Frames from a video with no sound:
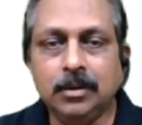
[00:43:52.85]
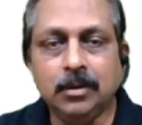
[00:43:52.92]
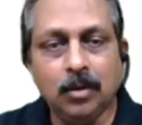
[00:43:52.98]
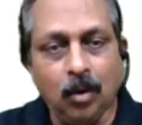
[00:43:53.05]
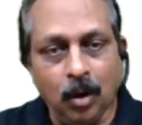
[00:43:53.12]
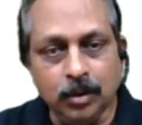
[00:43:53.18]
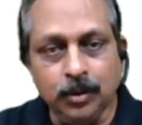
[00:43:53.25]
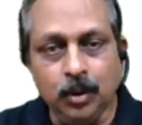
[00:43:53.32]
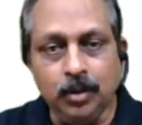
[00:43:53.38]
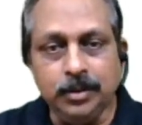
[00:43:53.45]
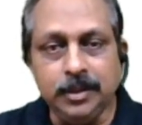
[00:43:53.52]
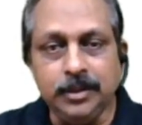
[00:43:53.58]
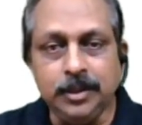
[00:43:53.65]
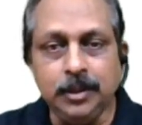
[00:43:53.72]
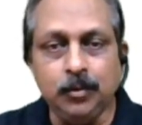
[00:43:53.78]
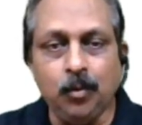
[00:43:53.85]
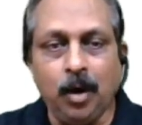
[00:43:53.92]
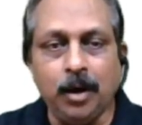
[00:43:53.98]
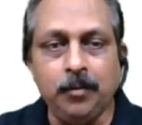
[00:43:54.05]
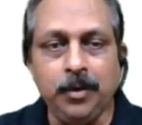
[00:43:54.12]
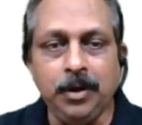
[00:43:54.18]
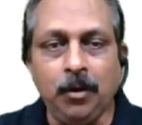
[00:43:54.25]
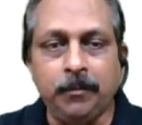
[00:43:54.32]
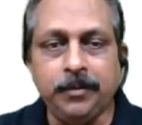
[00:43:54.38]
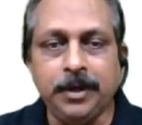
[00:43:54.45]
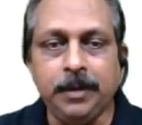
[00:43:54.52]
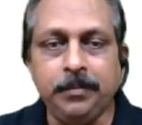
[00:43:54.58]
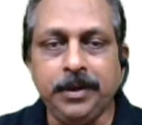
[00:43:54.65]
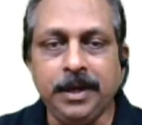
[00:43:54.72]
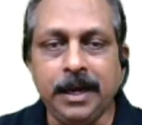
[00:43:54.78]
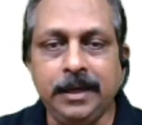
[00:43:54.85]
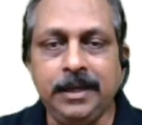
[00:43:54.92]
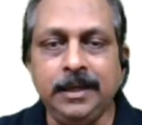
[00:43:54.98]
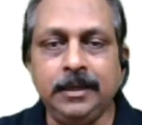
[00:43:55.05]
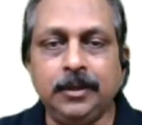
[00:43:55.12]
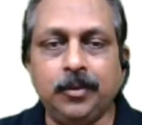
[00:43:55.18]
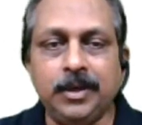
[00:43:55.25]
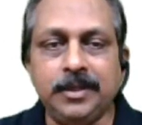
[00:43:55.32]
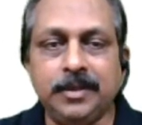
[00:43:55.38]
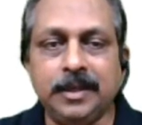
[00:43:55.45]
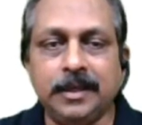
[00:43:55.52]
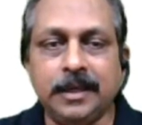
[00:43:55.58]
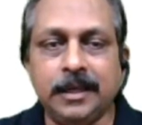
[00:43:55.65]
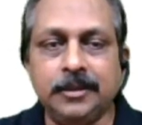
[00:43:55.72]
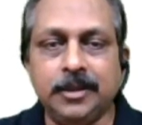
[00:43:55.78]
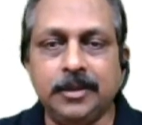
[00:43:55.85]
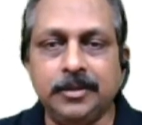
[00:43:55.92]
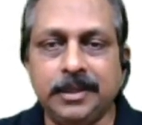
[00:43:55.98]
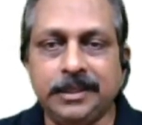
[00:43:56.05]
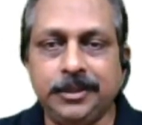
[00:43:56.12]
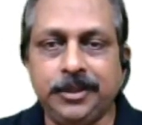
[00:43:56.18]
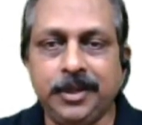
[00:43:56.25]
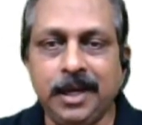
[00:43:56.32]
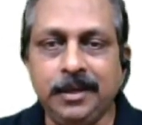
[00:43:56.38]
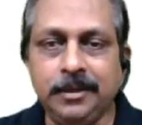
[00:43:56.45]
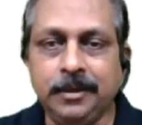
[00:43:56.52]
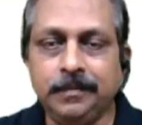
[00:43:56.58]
Although this is one way of keeping any increase in cases in check,